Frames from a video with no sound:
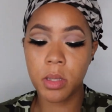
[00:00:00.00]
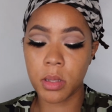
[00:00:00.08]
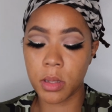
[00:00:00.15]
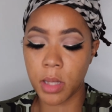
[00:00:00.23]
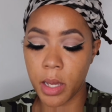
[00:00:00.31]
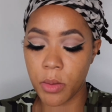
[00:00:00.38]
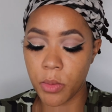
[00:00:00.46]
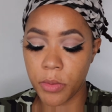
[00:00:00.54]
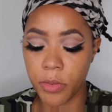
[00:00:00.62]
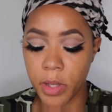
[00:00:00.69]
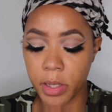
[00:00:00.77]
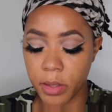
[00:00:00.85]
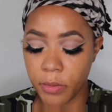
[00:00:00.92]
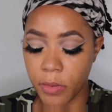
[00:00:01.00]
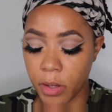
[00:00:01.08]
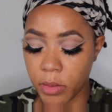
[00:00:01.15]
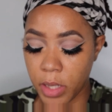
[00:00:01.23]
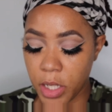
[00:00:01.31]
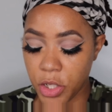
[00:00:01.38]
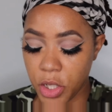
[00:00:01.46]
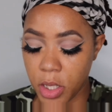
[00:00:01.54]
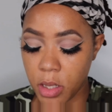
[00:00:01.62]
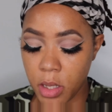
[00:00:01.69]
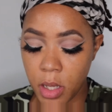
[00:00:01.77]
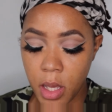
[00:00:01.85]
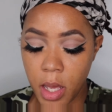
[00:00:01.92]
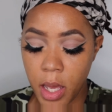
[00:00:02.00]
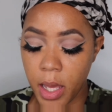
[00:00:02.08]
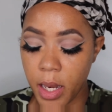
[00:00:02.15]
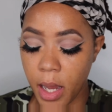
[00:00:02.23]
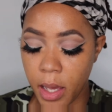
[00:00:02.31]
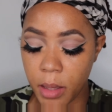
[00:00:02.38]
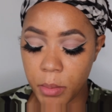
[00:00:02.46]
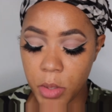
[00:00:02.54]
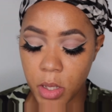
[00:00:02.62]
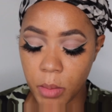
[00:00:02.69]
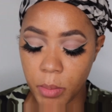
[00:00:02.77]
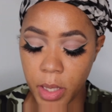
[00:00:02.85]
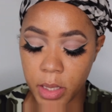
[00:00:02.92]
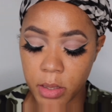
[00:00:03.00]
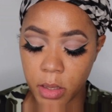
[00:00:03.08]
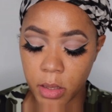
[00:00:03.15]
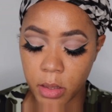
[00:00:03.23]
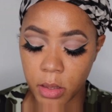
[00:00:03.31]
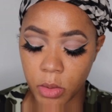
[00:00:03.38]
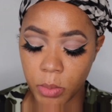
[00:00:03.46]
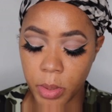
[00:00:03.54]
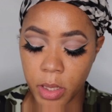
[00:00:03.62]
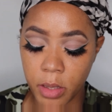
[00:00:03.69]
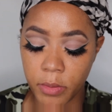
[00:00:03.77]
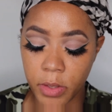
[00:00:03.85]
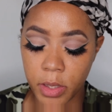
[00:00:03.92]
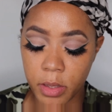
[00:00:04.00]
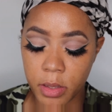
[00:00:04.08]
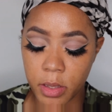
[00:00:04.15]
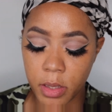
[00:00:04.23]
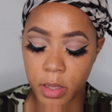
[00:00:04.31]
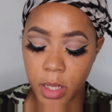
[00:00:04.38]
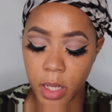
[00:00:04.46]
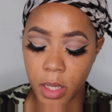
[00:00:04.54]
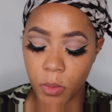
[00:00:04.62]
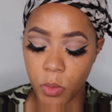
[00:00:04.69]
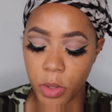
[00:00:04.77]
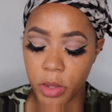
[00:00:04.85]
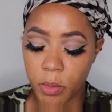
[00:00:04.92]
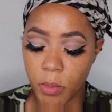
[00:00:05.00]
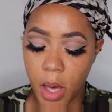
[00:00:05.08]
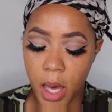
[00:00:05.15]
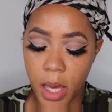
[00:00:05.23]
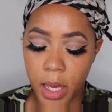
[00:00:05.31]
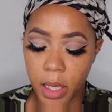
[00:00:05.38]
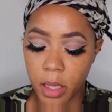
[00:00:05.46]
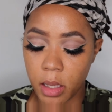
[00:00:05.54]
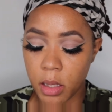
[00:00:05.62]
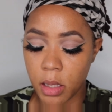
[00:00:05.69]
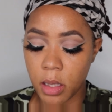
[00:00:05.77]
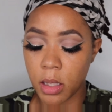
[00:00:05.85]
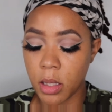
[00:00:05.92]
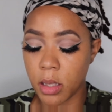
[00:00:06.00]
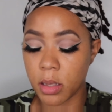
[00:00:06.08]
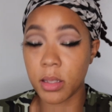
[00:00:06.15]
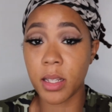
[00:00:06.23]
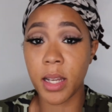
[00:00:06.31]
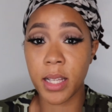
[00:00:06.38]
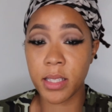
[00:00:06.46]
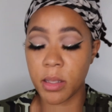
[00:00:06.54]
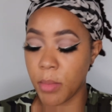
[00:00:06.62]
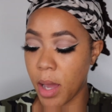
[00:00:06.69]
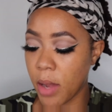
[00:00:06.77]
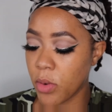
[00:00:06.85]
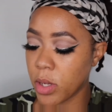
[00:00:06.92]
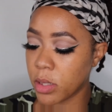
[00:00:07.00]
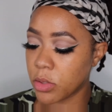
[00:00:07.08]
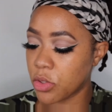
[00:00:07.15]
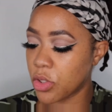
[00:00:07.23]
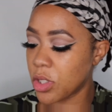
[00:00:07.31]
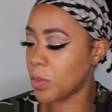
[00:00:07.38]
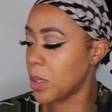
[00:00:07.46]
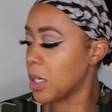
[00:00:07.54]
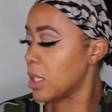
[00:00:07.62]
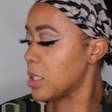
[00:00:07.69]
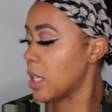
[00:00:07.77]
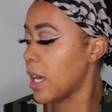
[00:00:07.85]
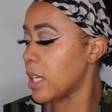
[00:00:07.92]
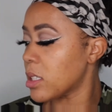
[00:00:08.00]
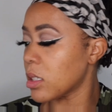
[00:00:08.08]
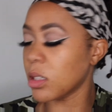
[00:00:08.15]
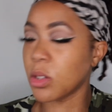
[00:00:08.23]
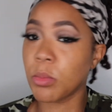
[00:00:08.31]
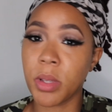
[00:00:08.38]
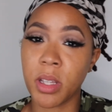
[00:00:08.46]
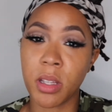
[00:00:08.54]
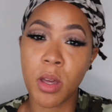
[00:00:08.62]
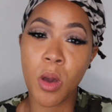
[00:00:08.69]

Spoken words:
Light Reflecting Foundation. And I am going to mix a little bit of it today with my Myrics, just because it has a little bit